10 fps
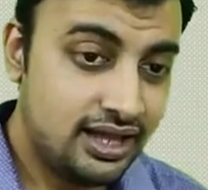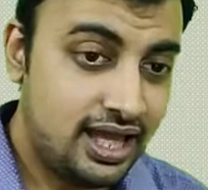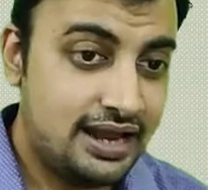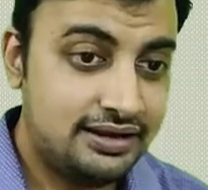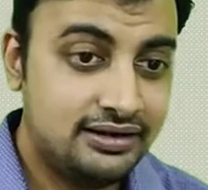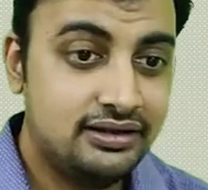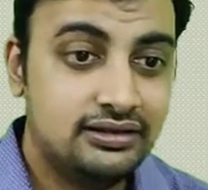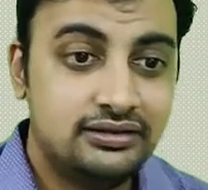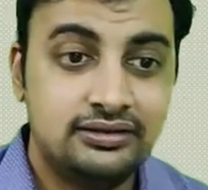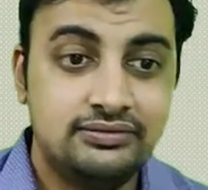And
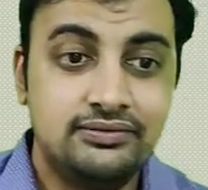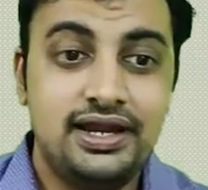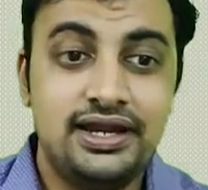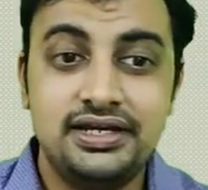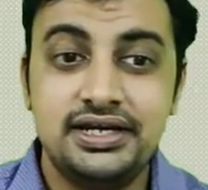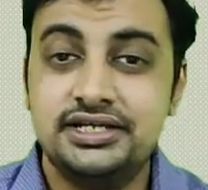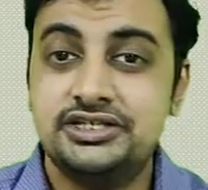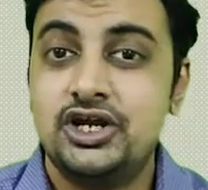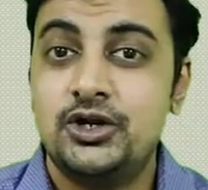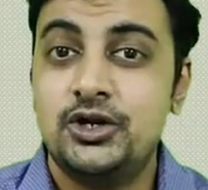to
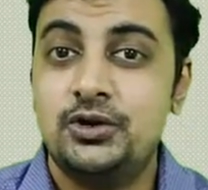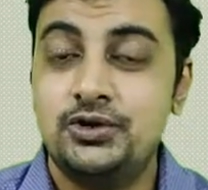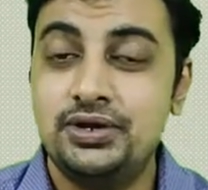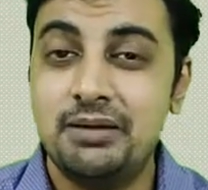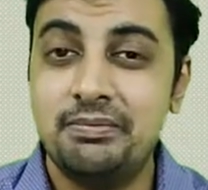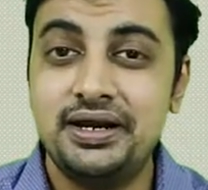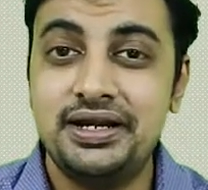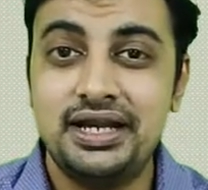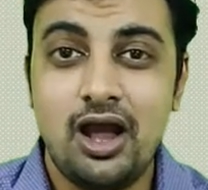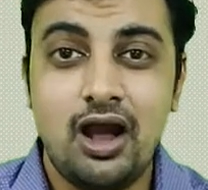increase the
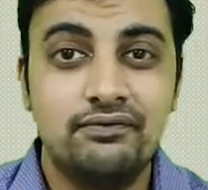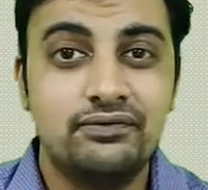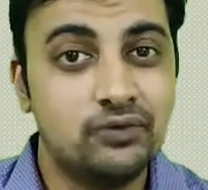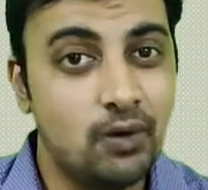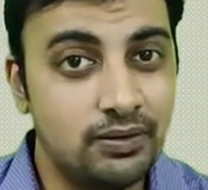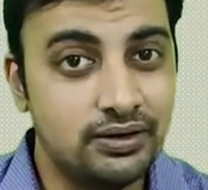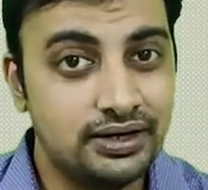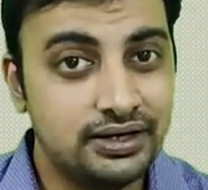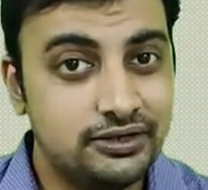durability of concrete,